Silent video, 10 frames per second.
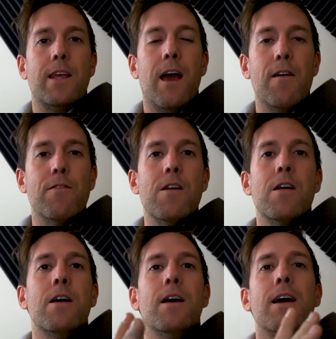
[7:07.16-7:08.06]
ever,
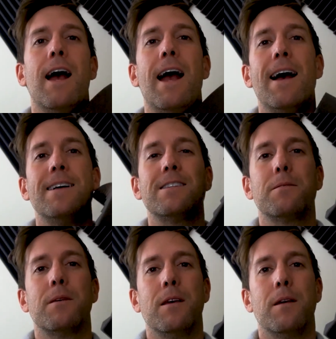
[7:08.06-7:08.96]
as
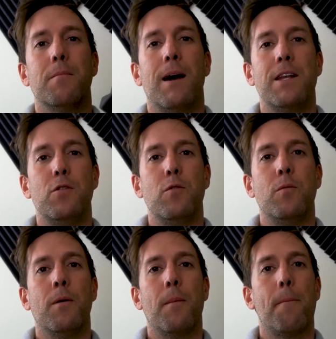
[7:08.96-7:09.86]
my new
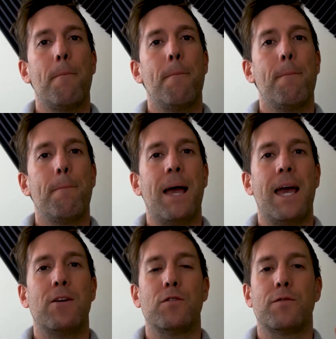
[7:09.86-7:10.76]

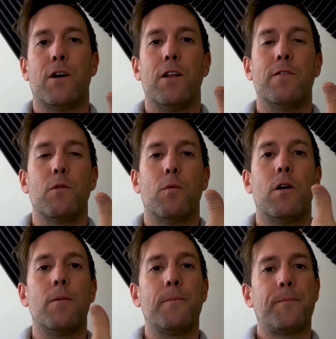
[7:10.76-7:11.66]
panels fall off the
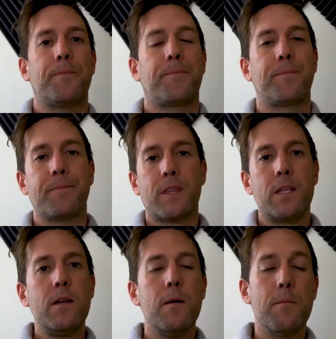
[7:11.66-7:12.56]
wall.
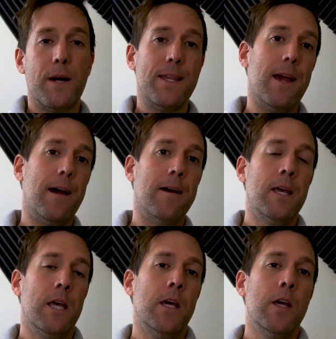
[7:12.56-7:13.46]
But yeah,
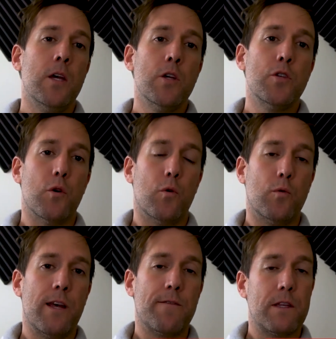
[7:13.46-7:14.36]

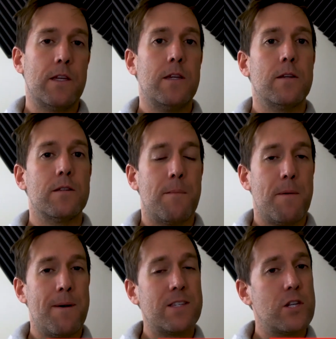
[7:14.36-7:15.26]
so definitely send me
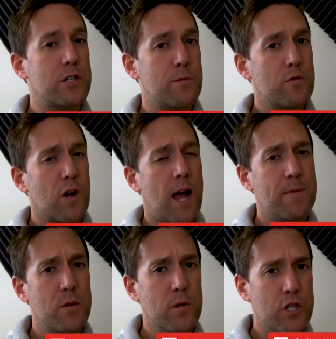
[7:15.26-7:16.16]
a message,
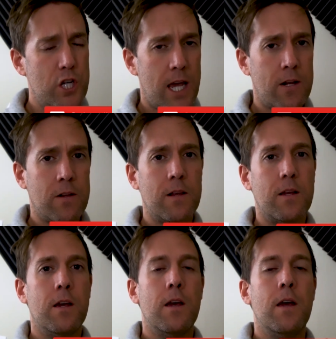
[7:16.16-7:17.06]
subscribe to the channel,
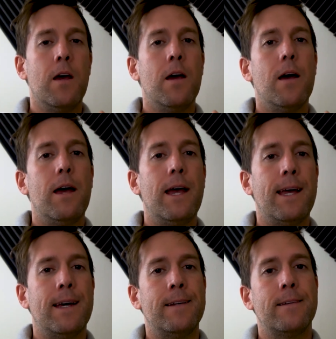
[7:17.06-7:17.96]

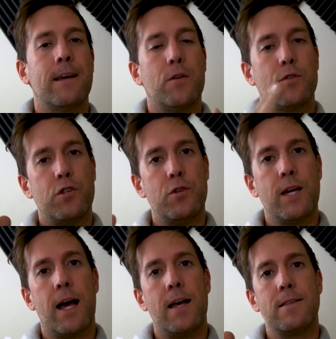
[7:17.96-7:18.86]
and I'll see you
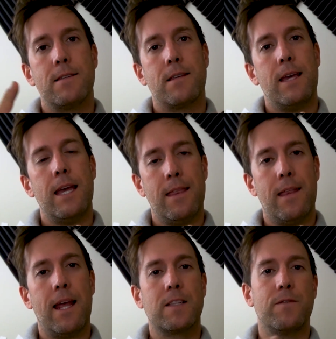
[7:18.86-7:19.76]
guys in
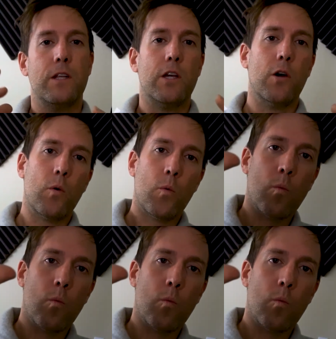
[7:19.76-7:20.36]
the next video.